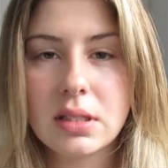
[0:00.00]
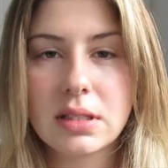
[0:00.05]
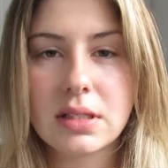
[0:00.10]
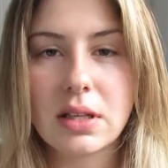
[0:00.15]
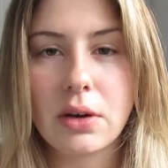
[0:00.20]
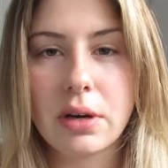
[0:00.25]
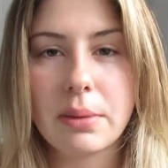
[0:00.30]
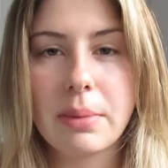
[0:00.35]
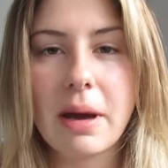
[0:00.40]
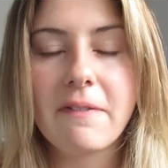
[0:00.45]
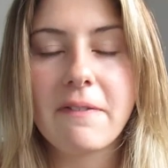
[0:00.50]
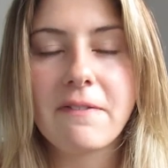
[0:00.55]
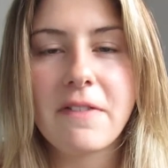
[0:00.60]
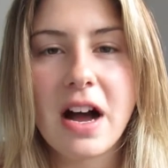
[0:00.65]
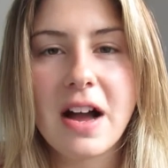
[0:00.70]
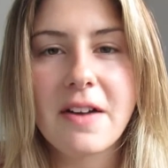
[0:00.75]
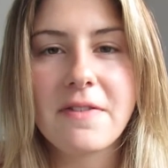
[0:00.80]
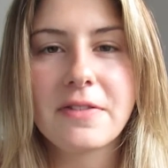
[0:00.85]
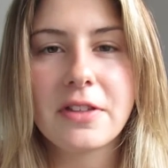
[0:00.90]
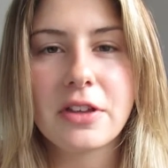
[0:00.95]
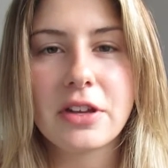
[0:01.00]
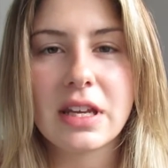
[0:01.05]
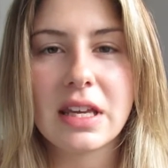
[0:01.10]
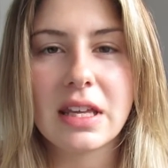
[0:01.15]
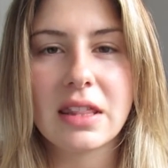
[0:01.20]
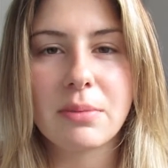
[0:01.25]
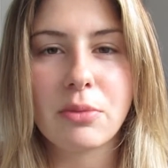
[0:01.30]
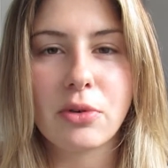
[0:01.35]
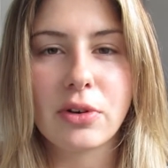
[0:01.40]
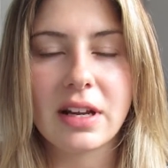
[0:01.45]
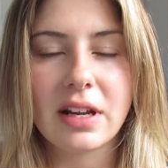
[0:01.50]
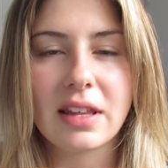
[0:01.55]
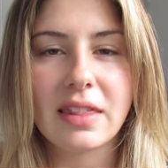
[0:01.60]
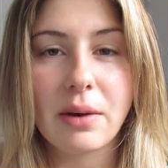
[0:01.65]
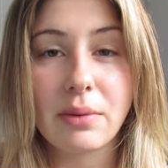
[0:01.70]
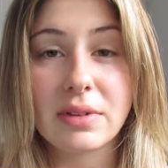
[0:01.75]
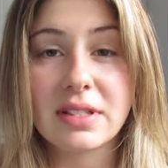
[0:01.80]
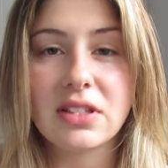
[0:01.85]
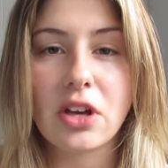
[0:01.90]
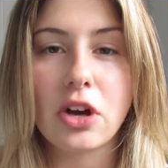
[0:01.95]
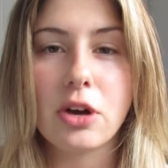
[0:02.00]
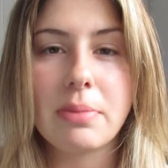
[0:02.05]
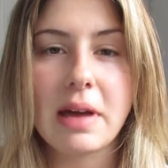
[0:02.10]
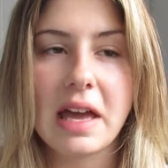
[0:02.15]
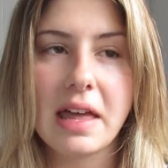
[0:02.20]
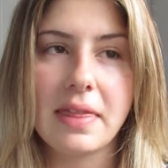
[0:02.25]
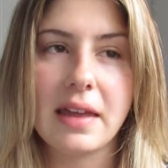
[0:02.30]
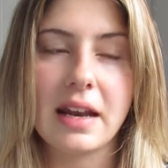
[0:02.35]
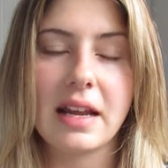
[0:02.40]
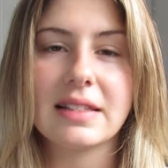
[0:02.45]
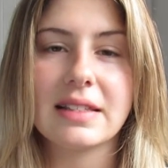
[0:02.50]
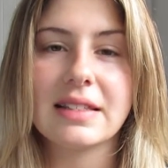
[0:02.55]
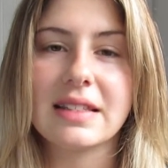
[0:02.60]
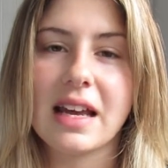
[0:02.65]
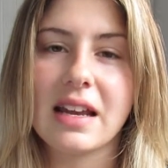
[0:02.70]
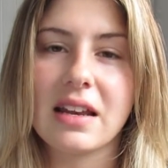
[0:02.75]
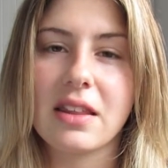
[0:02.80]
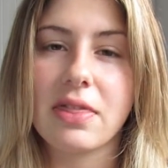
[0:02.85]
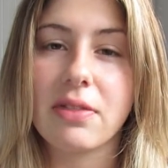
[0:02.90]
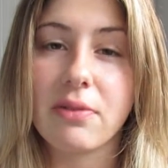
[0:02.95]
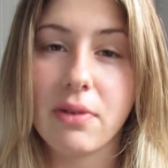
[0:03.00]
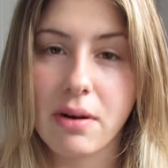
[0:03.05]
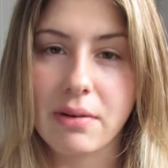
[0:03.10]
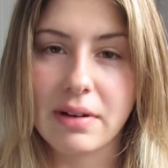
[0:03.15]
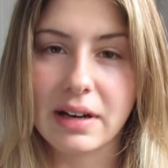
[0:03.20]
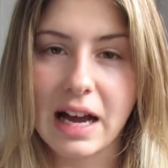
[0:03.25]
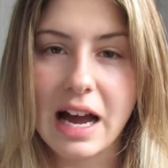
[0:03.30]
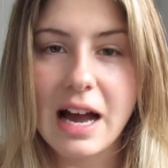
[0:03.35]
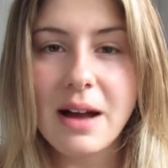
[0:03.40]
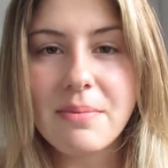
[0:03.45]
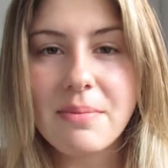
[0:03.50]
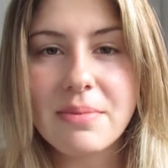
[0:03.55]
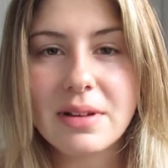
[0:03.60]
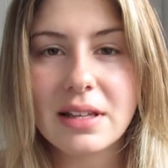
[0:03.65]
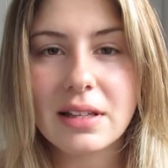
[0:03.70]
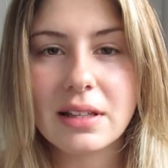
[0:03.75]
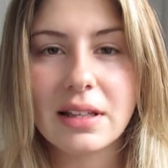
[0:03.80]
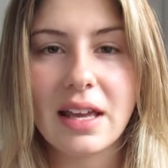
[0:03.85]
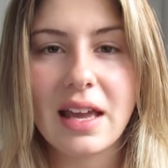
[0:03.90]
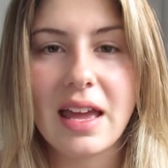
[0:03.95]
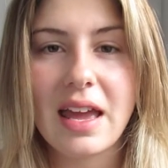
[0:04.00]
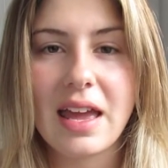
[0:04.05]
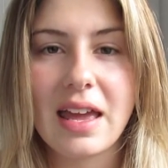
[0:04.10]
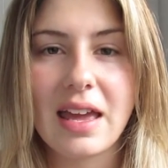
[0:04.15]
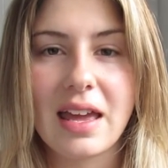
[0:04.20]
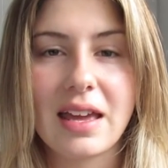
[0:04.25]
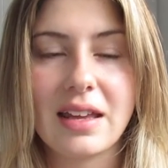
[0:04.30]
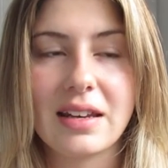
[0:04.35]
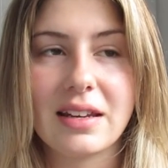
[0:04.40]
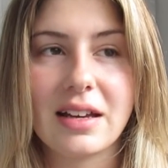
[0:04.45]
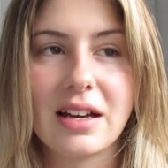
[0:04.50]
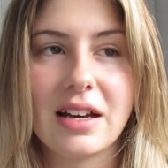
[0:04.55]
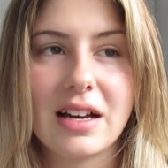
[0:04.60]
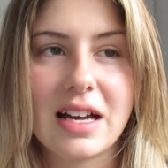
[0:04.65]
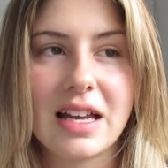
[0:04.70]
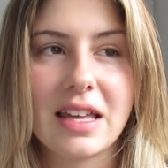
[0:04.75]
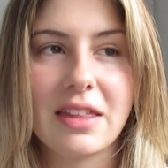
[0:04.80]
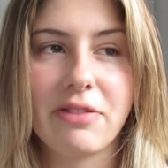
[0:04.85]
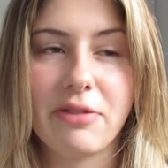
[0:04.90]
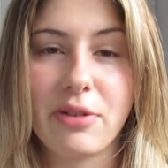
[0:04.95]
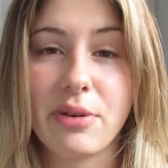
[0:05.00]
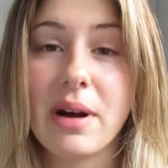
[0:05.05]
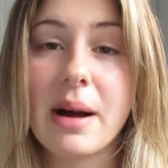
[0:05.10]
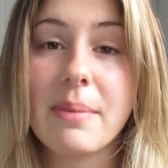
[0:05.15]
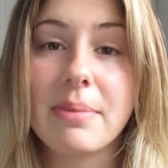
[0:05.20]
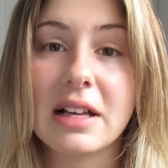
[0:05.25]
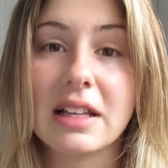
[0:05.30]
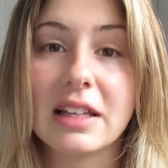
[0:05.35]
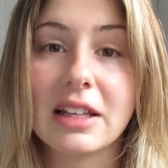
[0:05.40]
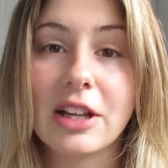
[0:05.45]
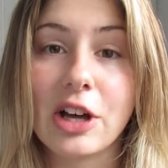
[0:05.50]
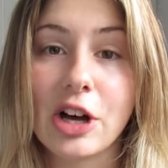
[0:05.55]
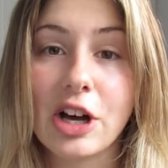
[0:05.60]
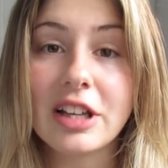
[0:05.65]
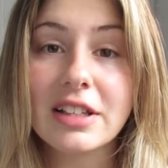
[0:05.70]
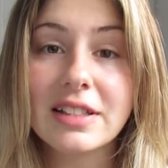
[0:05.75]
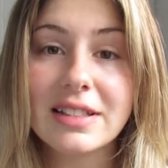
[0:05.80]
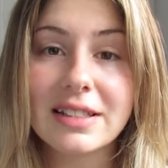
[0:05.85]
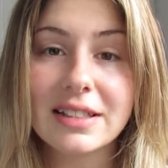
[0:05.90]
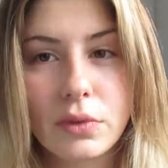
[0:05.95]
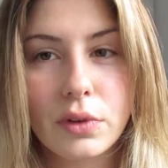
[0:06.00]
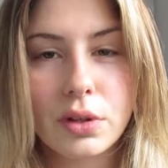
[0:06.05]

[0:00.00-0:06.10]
So at about 5:30 in the morning, they were so bad that I started throwing up, and I threw up a lot.